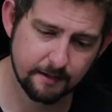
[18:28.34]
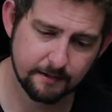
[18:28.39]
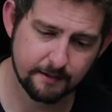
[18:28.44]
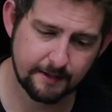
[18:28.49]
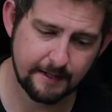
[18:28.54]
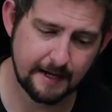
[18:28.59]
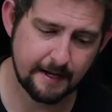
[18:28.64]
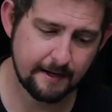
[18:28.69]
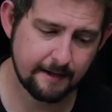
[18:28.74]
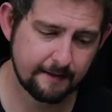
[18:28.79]
So
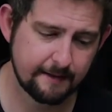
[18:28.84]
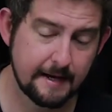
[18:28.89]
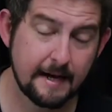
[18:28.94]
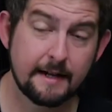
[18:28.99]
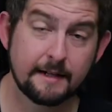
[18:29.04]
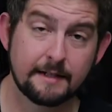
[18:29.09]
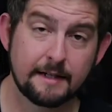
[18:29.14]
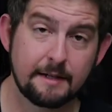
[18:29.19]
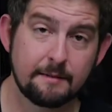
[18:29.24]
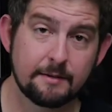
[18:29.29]

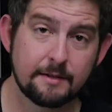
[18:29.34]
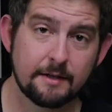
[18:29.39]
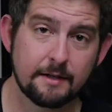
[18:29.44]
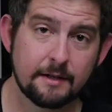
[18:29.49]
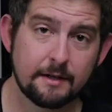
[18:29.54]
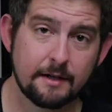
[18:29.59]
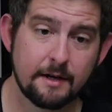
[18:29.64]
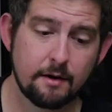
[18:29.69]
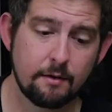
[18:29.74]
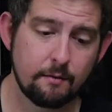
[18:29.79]
that seems to
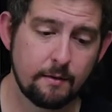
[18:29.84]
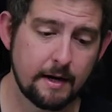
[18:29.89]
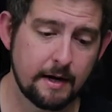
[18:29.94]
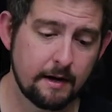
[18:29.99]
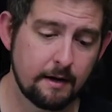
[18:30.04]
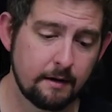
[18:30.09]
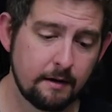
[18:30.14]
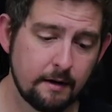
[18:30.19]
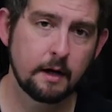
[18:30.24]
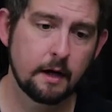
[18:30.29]
go
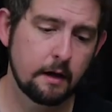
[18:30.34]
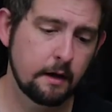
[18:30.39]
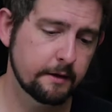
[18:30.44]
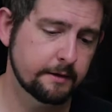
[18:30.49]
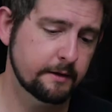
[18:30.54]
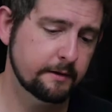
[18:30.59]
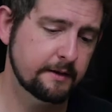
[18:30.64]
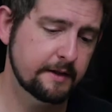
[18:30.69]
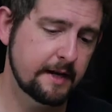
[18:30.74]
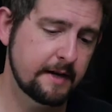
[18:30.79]
well. I'll
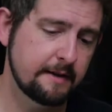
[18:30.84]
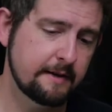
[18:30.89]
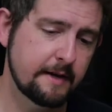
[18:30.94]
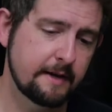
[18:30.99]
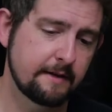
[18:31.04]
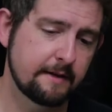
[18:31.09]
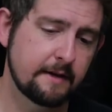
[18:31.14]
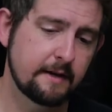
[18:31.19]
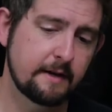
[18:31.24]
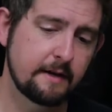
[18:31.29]
also say
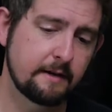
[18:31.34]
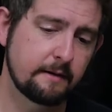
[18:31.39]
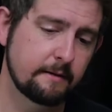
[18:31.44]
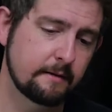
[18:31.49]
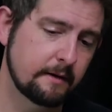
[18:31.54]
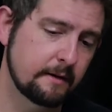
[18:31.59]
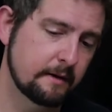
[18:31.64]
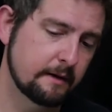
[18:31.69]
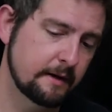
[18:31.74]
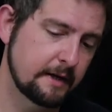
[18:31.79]
that the
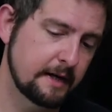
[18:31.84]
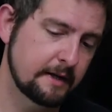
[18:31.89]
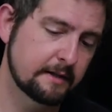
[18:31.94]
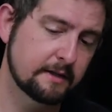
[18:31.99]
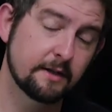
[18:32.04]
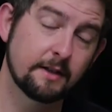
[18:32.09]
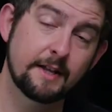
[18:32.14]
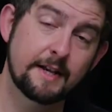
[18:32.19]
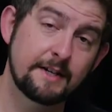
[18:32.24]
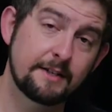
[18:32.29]

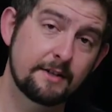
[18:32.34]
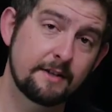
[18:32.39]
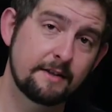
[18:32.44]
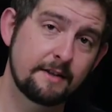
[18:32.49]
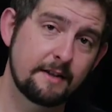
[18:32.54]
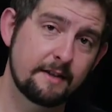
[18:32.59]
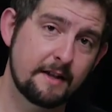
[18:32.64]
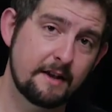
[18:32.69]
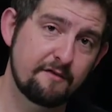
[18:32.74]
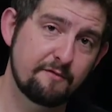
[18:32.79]
insulation
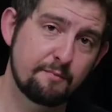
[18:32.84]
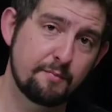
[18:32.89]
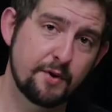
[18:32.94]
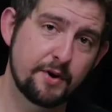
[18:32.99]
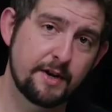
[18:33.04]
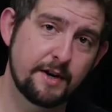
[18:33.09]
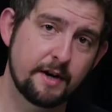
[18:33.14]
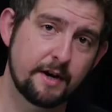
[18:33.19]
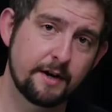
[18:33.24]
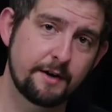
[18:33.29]
that they've
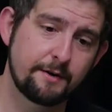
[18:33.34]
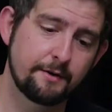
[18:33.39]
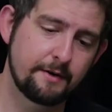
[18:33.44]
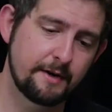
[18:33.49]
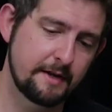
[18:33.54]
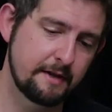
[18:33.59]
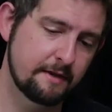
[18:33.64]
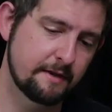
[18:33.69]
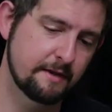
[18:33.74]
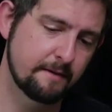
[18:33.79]
put
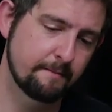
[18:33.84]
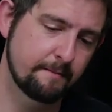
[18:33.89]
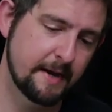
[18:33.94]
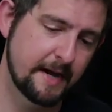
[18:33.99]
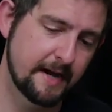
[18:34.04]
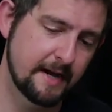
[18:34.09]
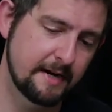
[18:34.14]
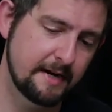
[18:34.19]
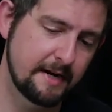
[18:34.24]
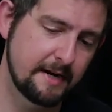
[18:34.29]
underneath the
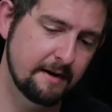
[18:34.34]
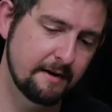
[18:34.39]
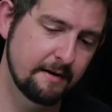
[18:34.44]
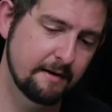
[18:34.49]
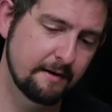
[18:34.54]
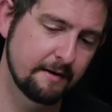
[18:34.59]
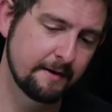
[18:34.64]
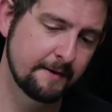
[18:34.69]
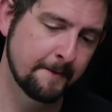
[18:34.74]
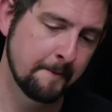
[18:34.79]
bed
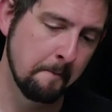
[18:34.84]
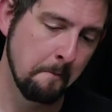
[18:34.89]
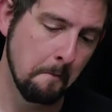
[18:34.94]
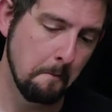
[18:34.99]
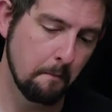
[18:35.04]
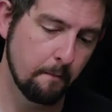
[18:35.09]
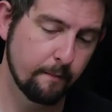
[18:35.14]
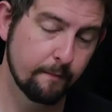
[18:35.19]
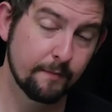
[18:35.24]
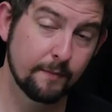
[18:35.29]
here
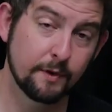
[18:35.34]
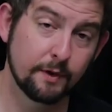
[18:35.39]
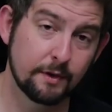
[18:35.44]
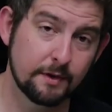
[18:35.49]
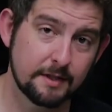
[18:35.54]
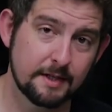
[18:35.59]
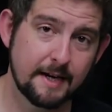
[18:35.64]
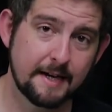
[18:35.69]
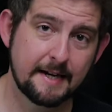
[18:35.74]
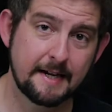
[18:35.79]

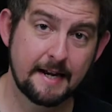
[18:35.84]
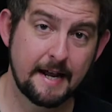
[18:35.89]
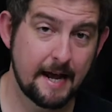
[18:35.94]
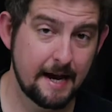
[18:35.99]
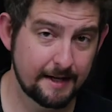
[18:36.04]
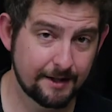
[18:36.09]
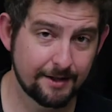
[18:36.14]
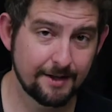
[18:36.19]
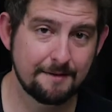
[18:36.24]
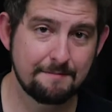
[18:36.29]
looks like it
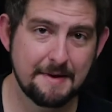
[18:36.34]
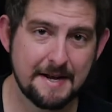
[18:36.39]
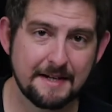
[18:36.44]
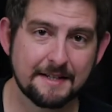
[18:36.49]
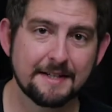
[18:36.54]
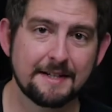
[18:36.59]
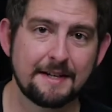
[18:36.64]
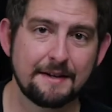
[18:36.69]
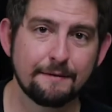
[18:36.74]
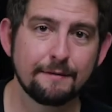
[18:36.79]
actually
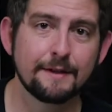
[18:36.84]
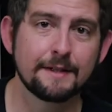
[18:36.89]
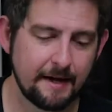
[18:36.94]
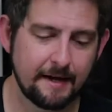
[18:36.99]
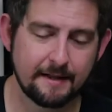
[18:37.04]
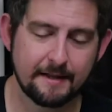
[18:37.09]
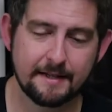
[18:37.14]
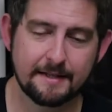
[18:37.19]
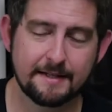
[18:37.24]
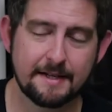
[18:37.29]
makes a difference.
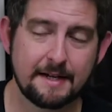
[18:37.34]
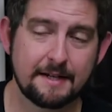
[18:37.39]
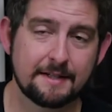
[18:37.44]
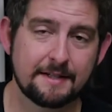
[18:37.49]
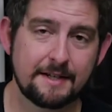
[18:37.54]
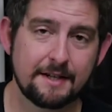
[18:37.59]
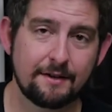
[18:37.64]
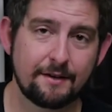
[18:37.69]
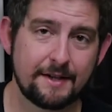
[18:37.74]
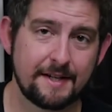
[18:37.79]
This thing
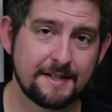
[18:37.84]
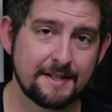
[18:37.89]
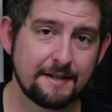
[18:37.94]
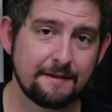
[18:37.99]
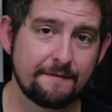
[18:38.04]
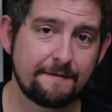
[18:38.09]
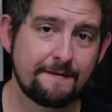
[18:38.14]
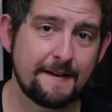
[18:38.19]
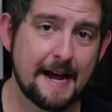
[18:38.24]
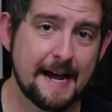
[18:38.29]
still isn't
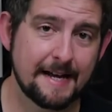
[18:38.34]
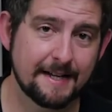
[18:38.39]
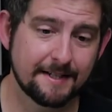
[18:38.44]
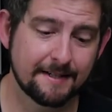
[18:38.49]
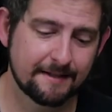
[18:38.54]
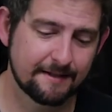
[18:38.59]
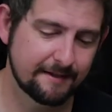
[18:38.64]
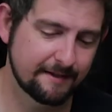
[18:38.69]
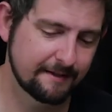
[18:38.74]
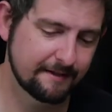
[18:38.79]

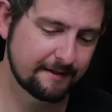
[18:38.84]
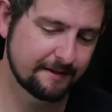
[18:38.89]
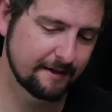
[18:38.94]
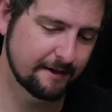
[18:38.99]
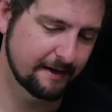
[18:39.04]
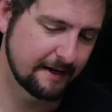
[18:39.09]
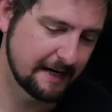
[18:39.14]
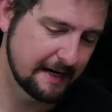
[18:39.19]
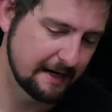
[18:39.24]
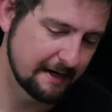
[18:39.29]
fast to
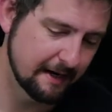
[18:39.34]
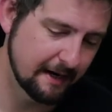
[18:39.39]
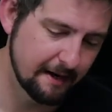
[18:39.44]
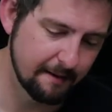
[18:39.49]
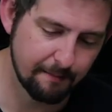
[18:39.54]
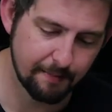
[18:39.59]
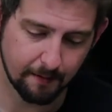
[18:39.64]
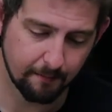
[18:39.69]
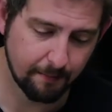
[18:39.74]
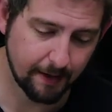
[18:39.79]
heat
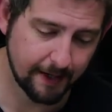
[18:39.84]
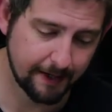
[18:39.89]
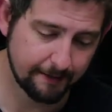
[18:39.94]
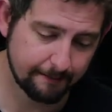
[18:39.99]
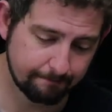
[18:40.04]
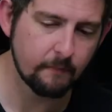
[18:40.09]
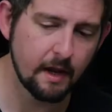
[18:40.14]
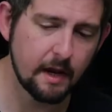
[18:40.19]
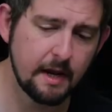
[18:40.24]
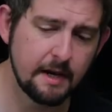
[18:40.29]
up, but
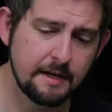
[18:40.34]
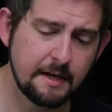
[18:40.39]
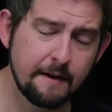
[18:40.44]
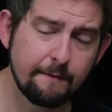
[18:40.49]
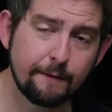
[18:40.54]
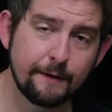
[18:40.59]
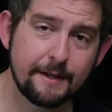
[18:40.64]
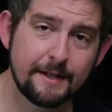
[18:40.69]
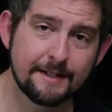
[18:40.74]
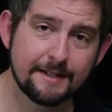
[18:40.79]
it
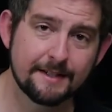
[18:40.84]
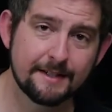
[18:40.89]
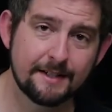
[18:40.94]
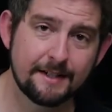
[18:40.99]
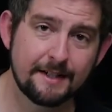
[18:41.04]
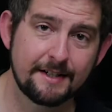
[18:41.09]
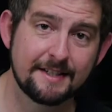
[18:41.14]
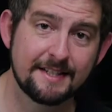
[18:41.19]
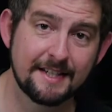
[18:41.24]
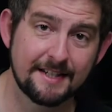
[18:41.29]
definitely is
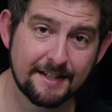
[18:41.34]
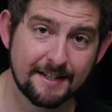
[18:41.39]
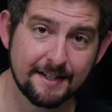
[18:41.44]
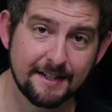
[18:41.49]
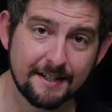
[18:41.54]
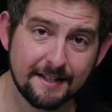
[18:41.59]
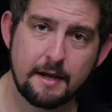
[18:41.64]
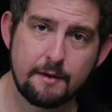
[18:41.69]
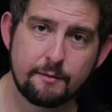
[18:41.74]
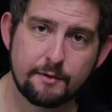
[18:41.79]
consistent.
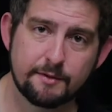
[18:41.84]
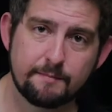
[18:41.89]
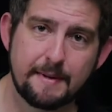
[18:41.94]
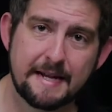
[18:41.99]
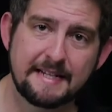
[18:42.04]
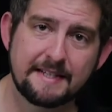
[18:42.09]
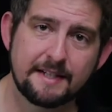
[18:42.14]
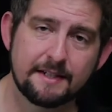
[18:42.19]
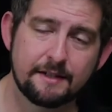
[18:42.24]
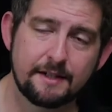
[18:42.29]
It was
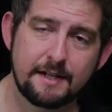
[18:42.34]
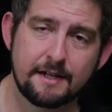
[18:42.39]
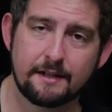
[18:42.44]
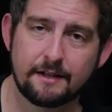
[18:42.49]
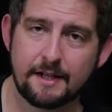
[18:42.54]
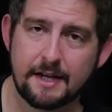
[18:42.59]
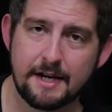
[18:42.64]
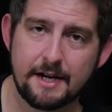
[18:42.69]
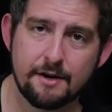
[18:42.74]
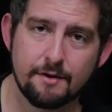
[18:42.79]
basically a
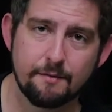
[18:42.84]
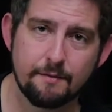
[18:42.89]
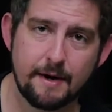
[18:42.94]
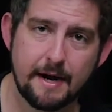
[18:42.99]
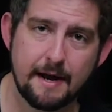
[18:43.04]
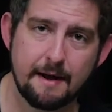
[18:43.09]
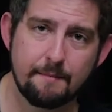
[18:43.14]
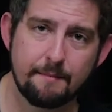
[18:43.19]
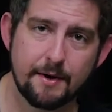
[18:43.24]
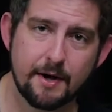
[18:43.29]
linear
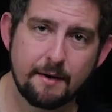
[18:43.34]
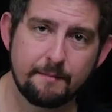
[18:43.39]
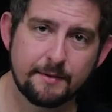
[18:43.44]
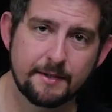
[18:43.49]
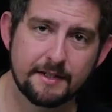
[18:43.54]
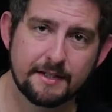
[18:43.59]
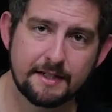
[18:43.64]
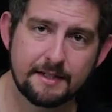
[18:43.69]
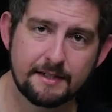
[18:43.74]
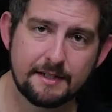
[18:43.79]
ramp up
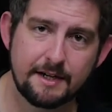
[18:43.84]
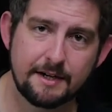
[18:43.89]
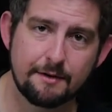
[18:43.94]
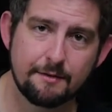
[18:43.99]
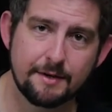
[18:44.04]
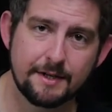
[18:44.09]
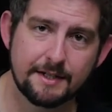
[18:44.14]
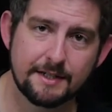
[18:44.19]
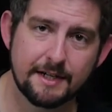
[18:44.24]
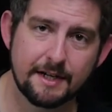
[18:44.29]
to 60
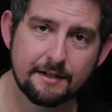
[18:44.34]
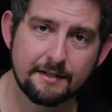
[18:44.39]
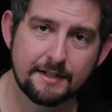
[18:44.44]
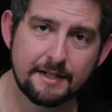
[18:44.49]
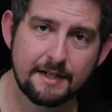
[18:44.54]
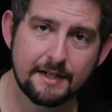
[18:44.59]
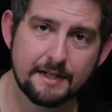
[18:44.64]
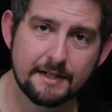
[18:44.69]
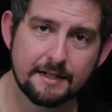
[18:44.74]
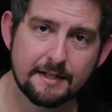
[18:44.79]
degrees
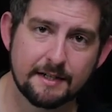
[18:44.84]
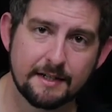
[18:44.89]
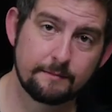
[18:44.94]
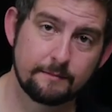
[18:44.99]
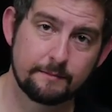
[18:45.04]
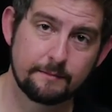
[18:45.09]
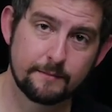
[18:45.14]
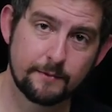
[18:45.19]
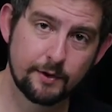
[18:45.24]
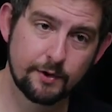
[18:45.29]
Celsius.
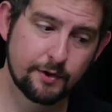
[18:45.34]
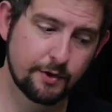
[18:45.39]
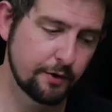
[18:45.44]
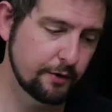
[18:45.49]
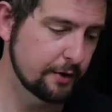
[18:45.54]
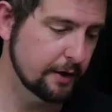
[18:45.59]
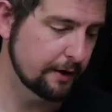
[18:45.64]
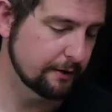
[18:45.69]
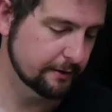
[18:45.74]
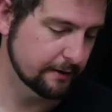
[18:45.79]

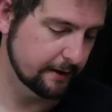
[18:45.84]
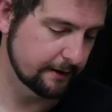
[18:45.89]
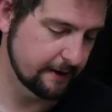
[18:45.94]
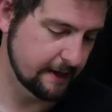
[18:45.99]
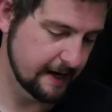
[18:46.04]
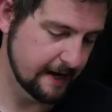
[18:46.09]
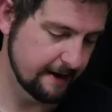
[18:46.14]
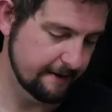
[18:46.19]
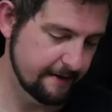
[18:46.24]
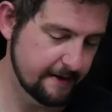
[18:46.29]
Kudos on
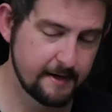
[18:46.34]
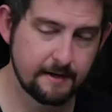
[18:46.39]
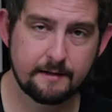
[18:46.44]
that.